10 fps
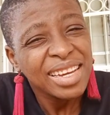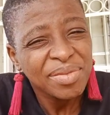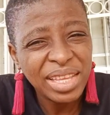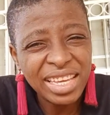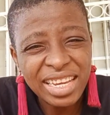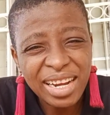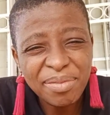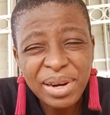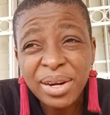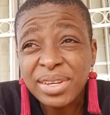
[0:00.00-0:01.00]
Thinking
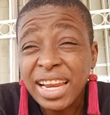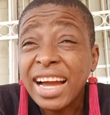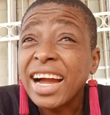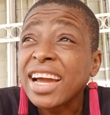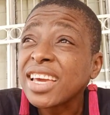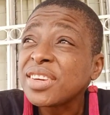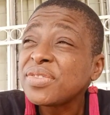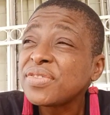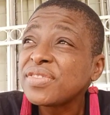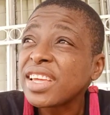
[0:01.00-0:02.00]
about life,